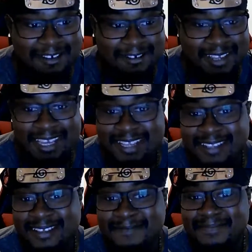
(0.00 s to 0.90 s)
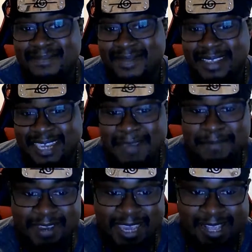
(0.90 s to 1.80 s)
her head. Keep
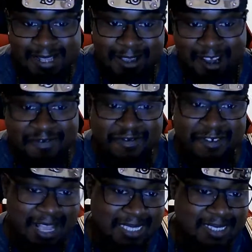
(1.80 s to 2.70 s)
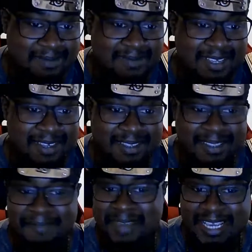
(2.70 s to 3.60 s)
your hands off of her as
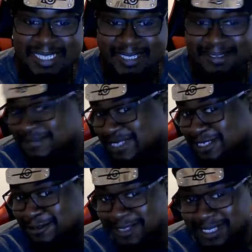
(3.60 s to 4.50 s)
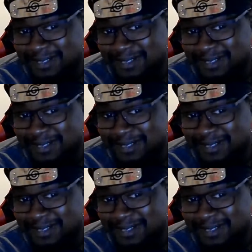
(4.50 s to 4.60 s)
the mace Zeus